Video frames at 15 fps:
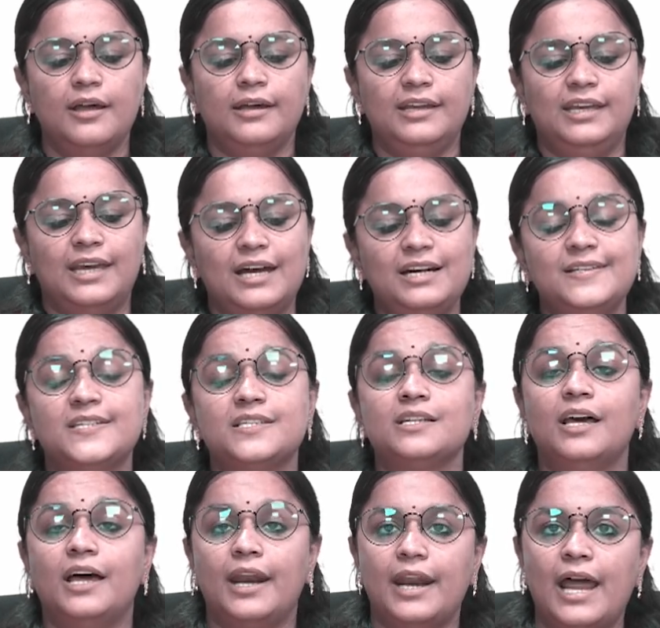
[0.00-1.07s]
gets
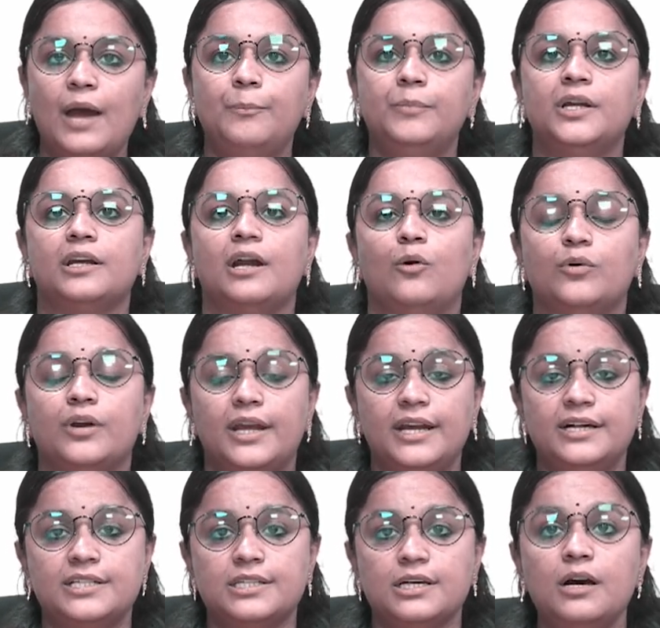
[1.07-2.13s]
wrapped around.
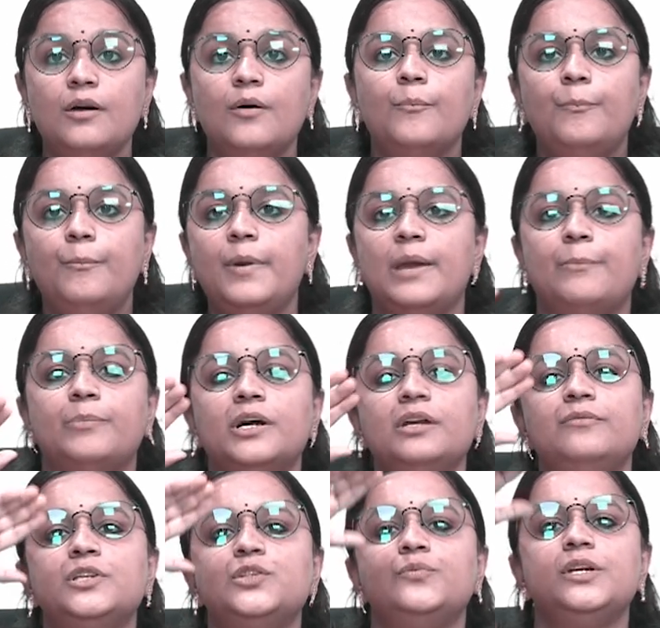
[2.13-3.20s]
It's a paper
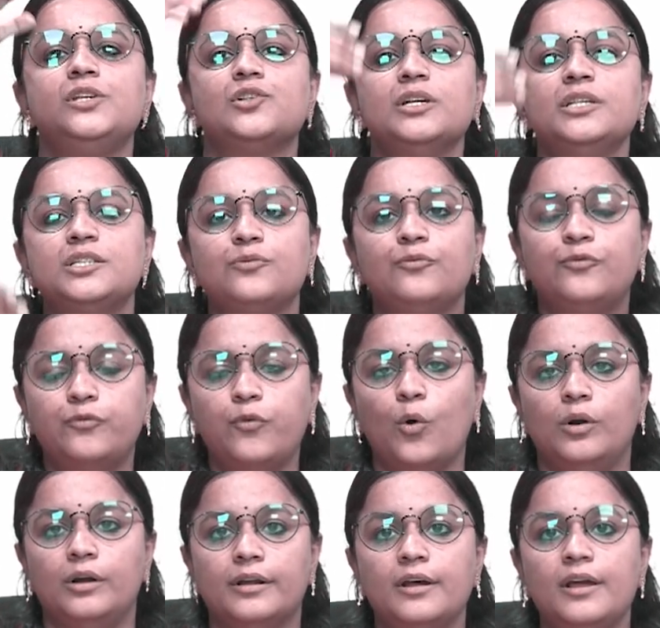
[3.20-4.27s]
which we just
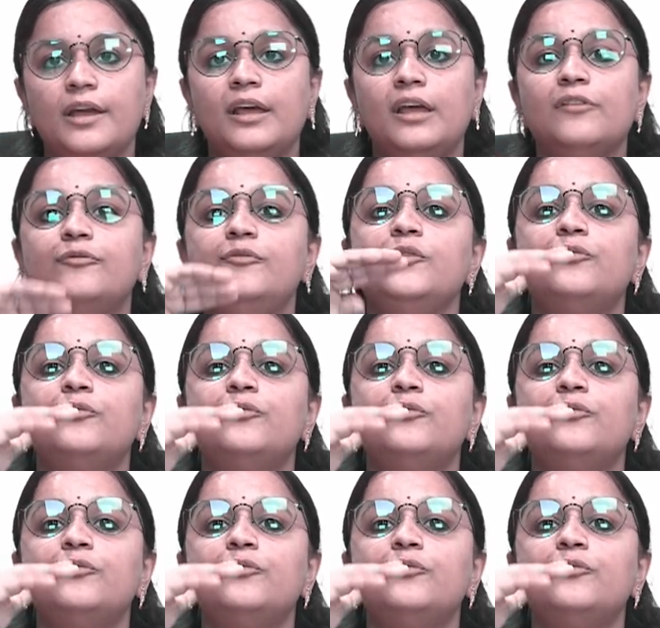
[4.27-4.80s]
fold. If we